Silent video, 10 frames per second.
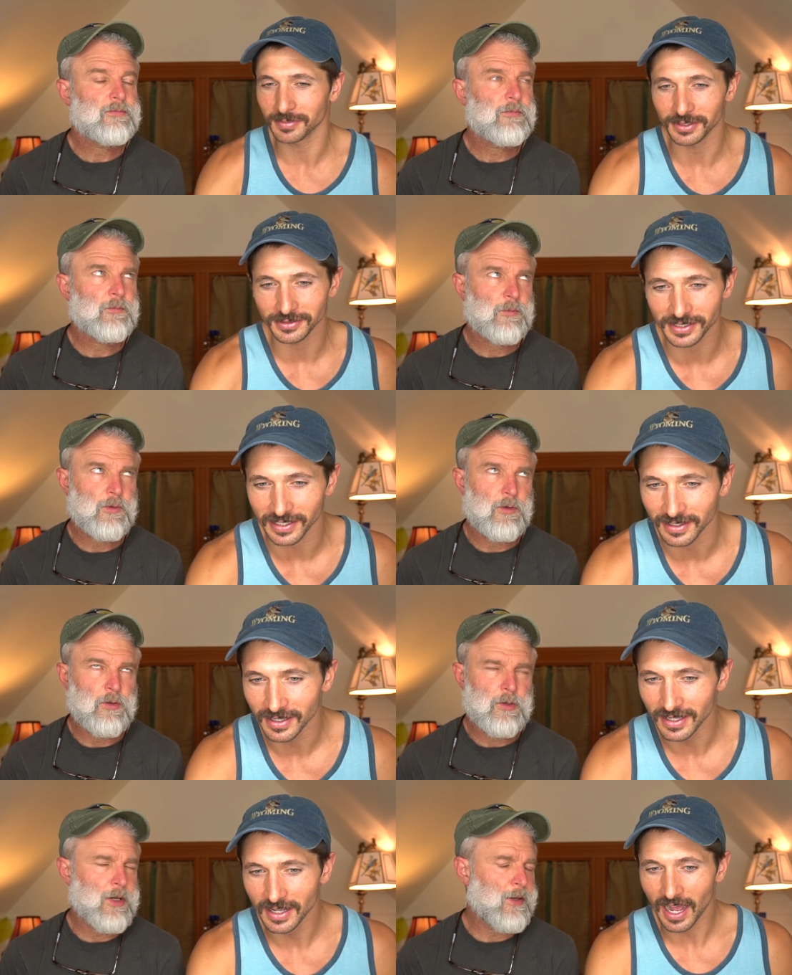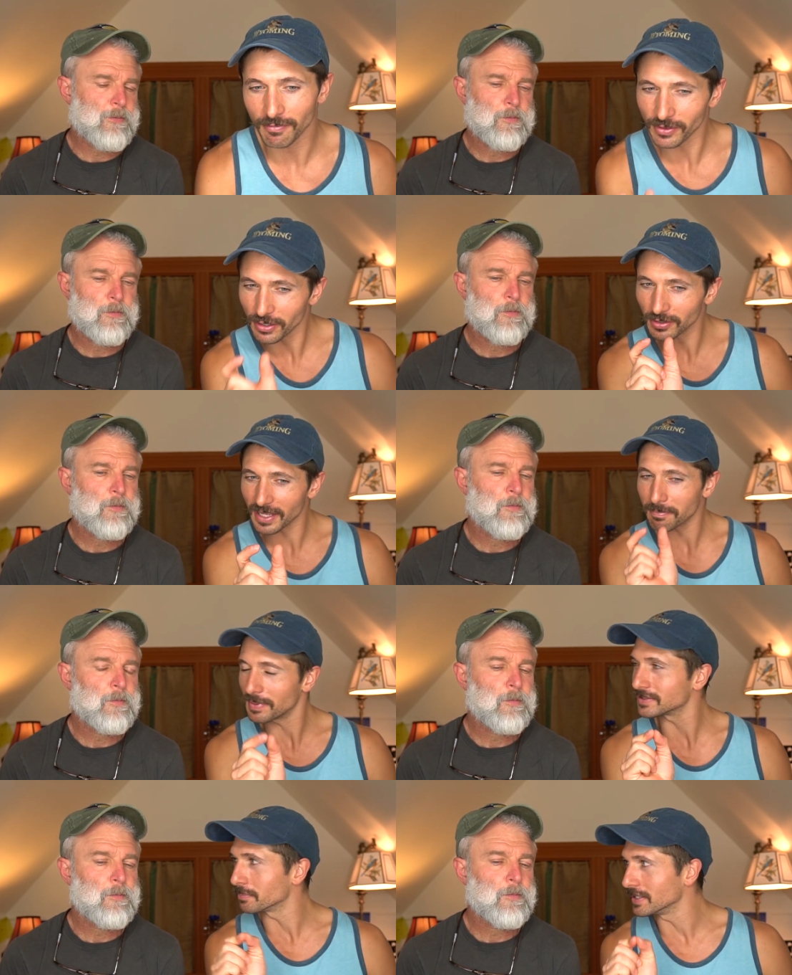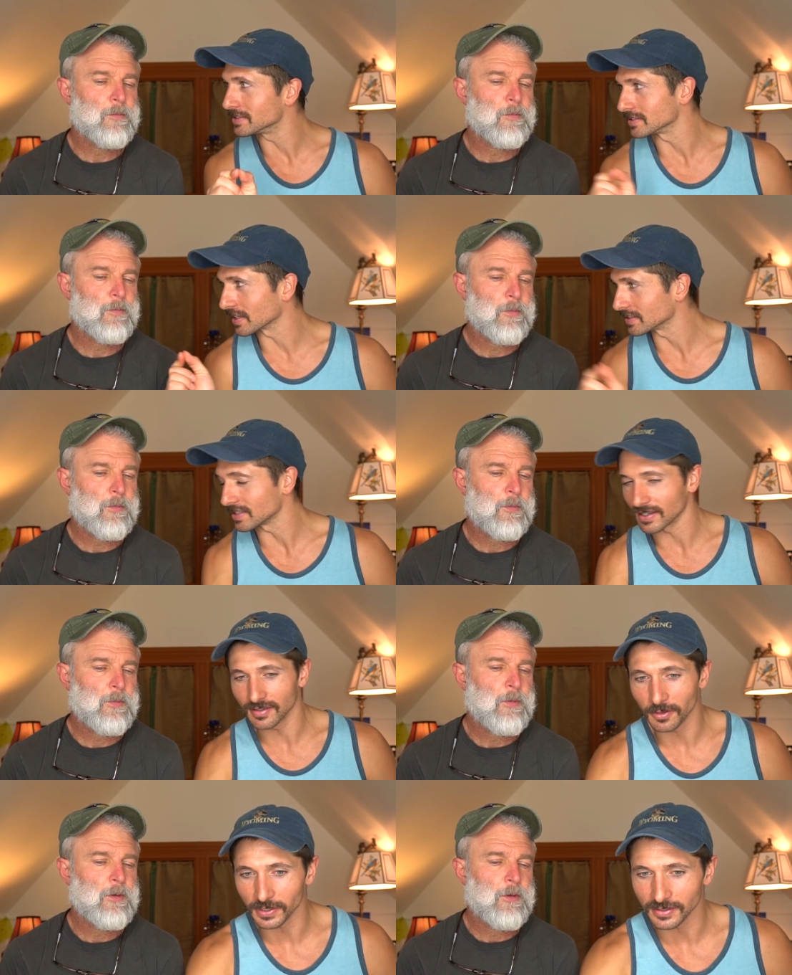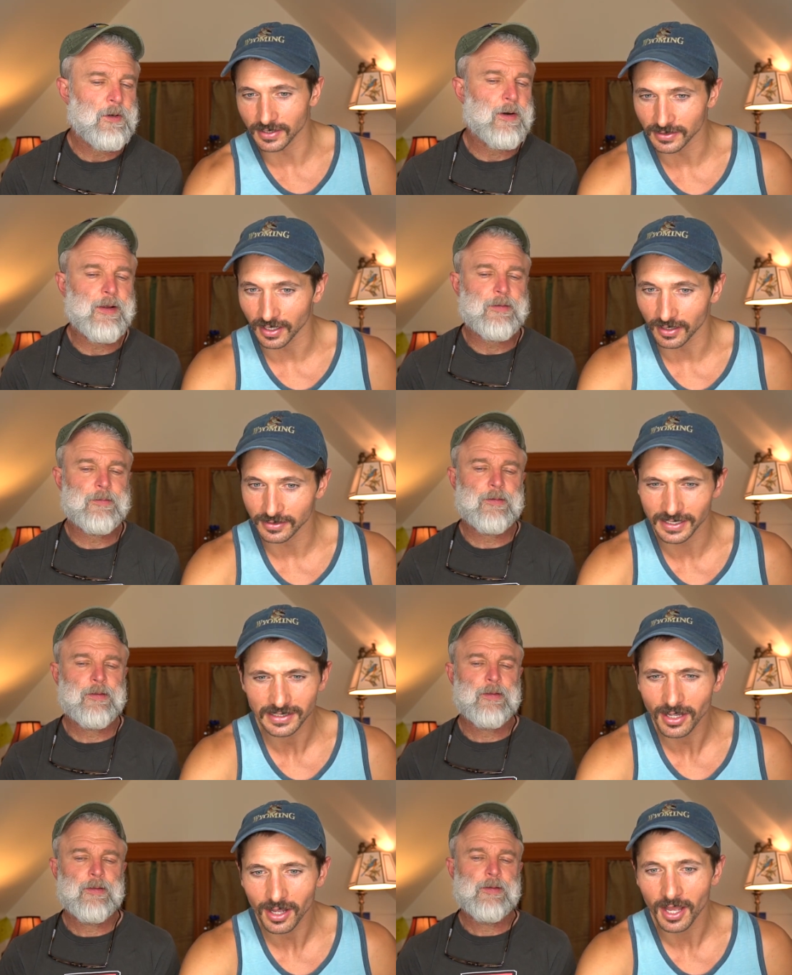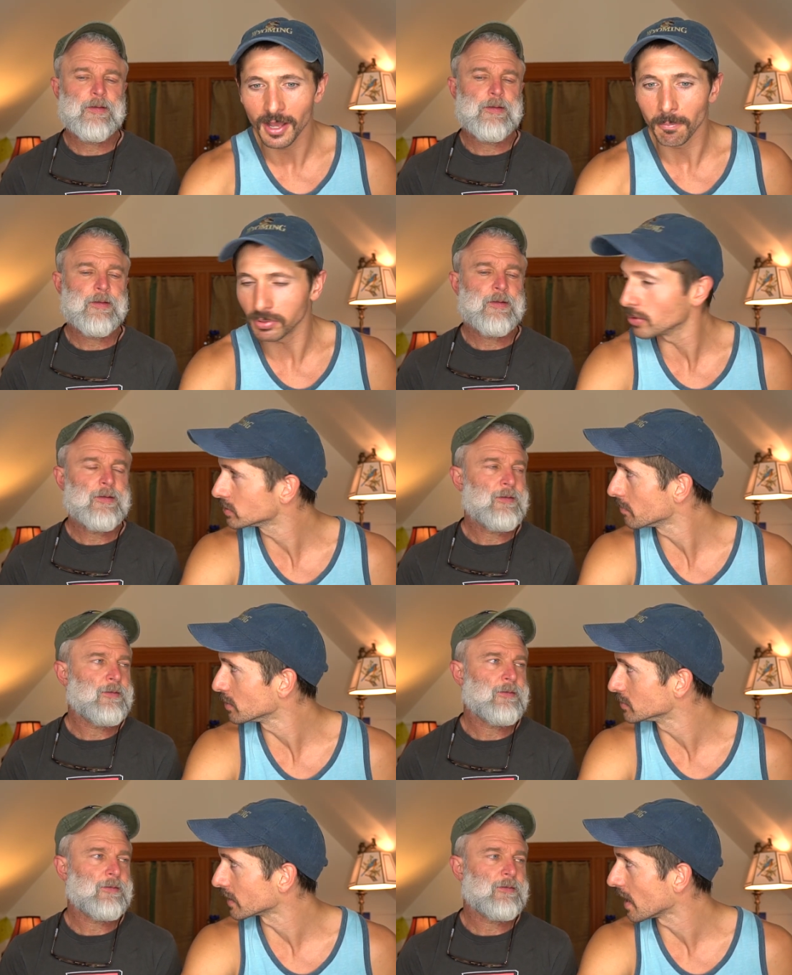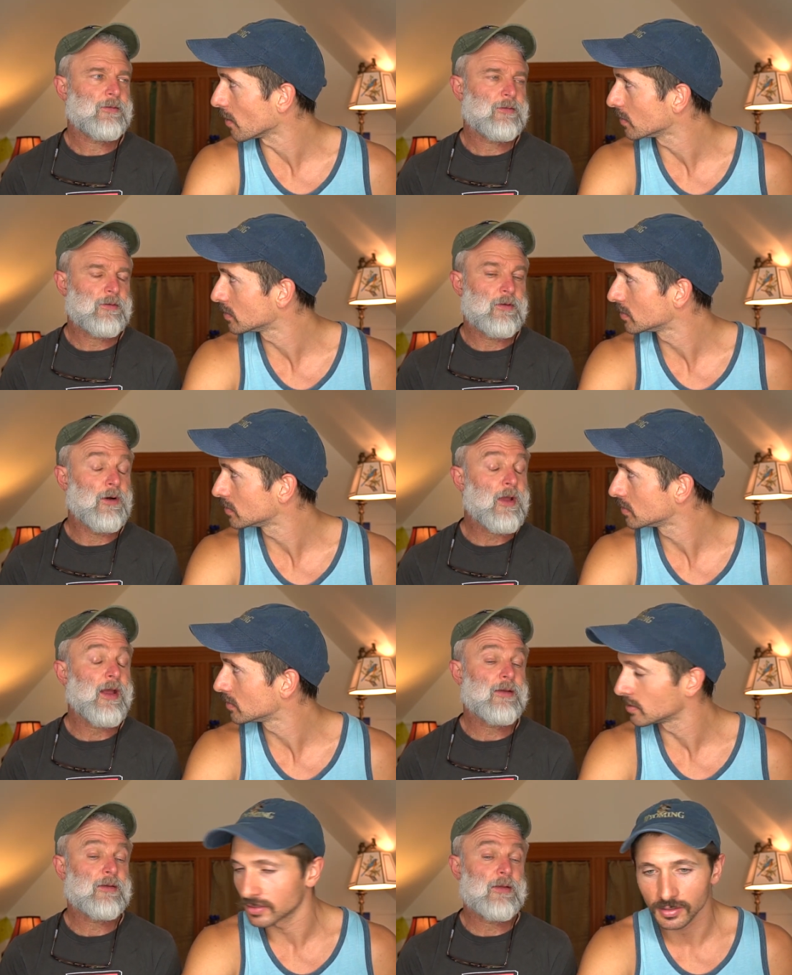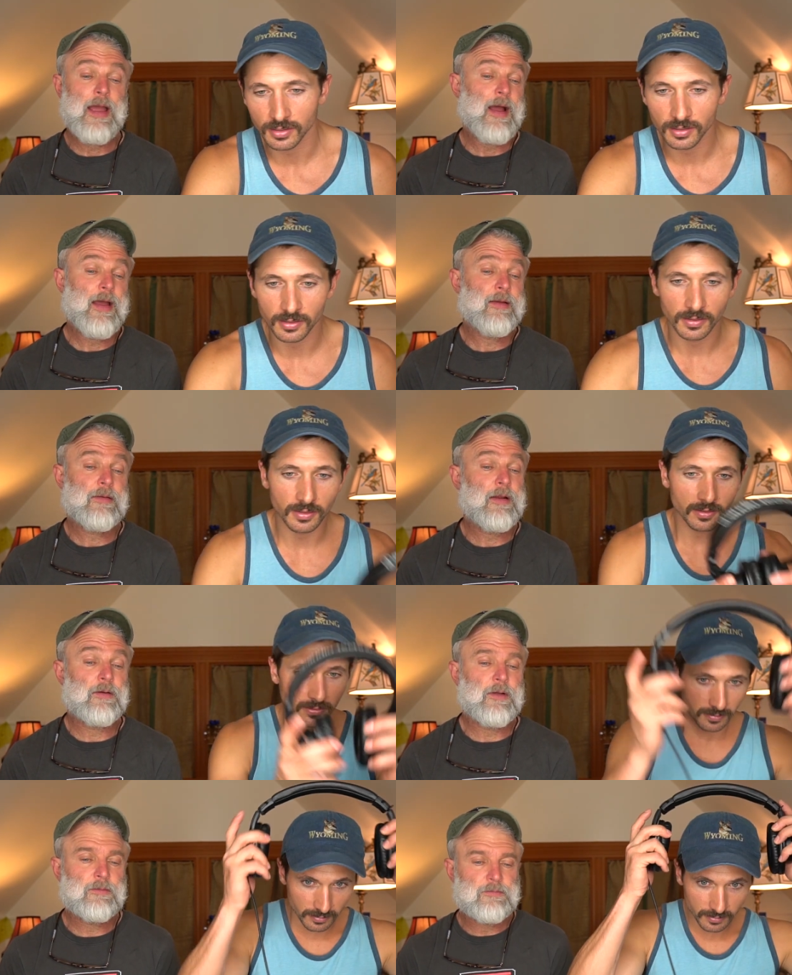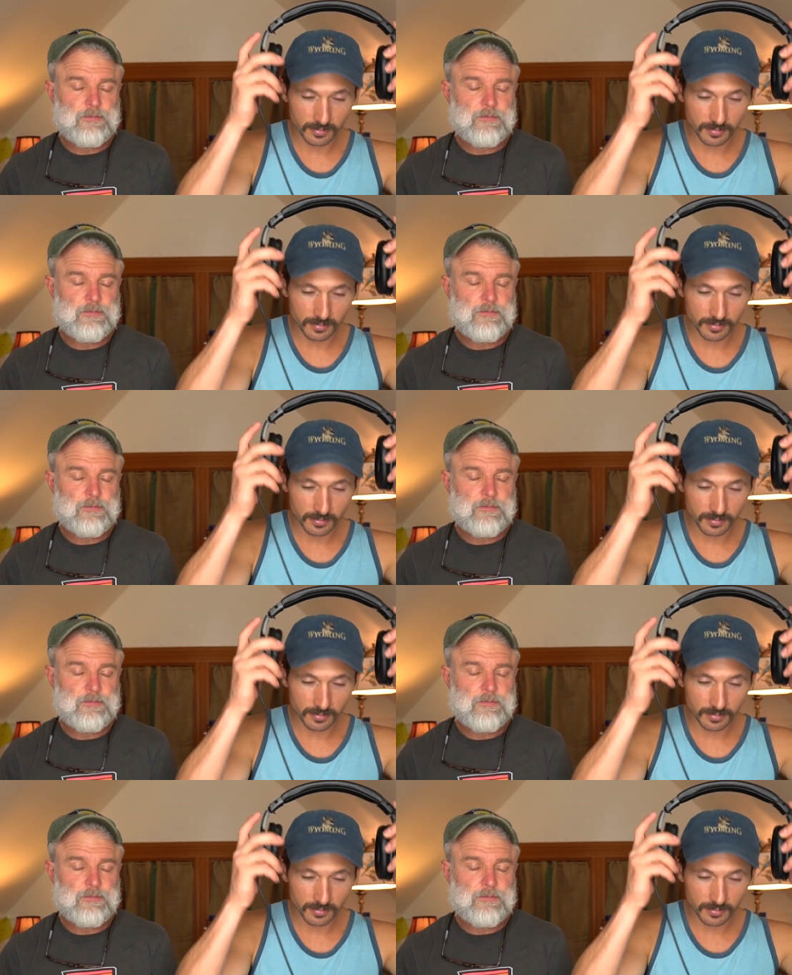Speaker 1: But you'll see. Okay. I've only heard like bits and pieces, like I said, only on TikTok. Right. TikTok blows up music now.
Speaker 2: Okay. Yeah, I I don't